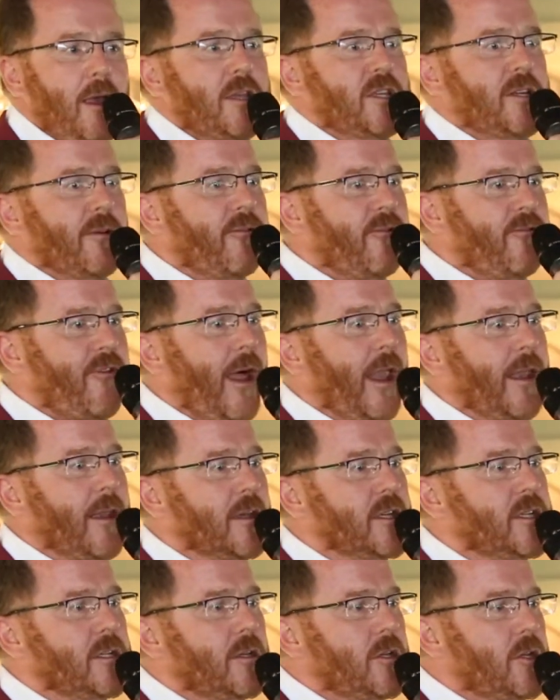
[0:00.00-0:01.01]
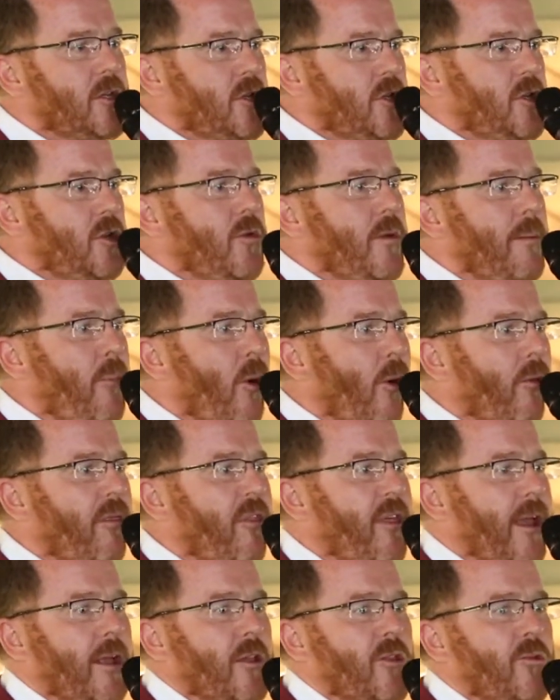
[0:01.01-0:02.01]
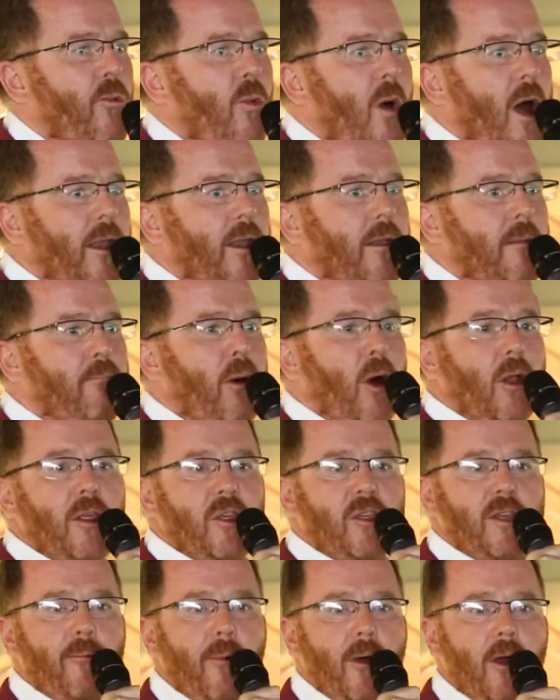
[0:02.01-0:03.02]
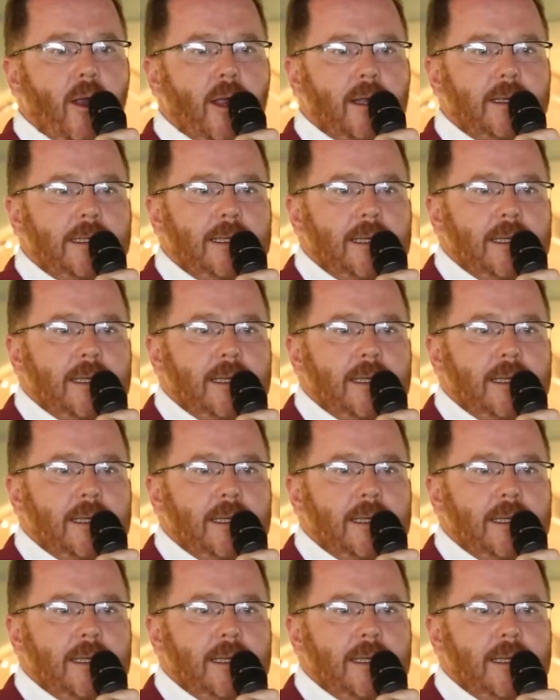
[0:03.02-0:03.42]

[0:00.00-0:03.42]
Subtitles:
to fund two important things. One, policy work.